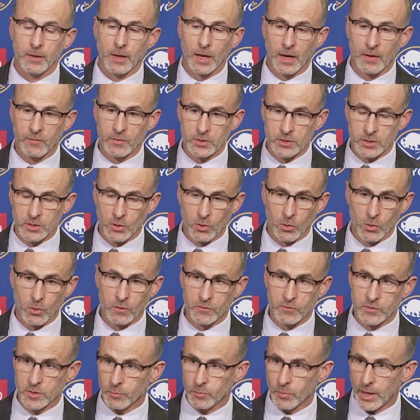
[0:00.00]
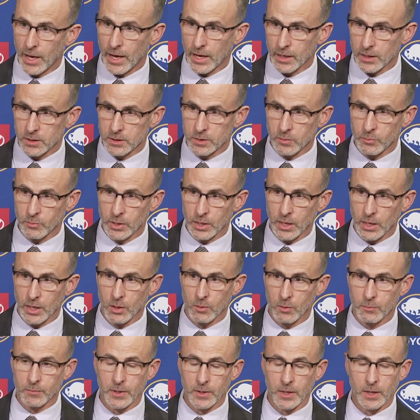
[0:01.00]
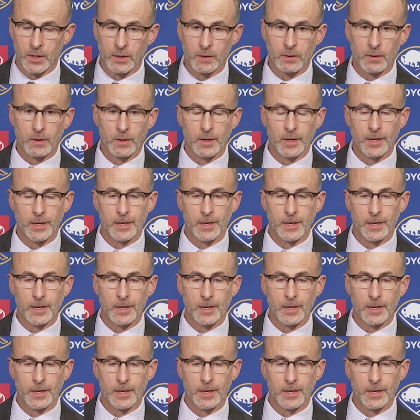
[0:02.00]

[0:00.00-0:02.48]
Obviously, Olofsson back is a big help there.